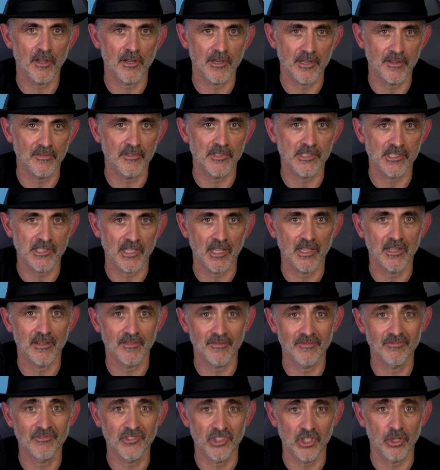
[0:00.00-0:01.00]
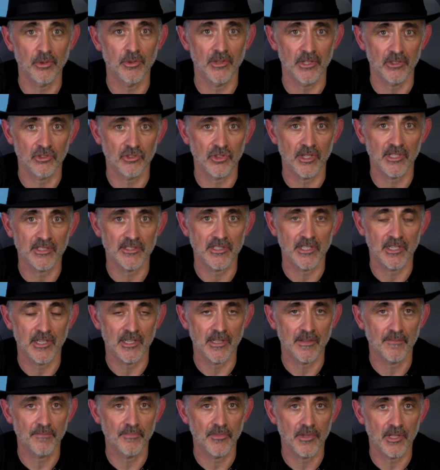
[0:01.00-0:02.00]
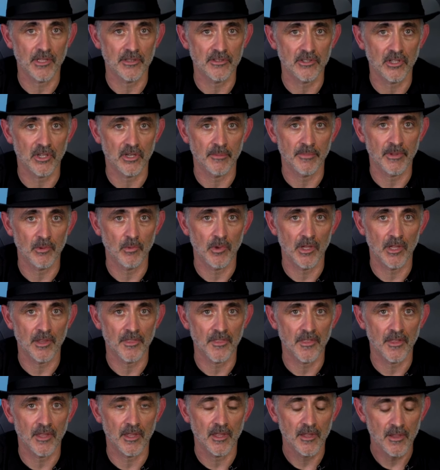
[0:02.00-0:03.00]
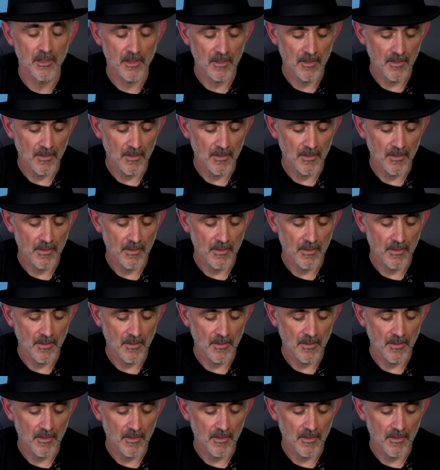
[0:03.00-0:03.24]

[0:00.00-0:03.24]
I'd even say two of the tricks in it, it's going to be worth it.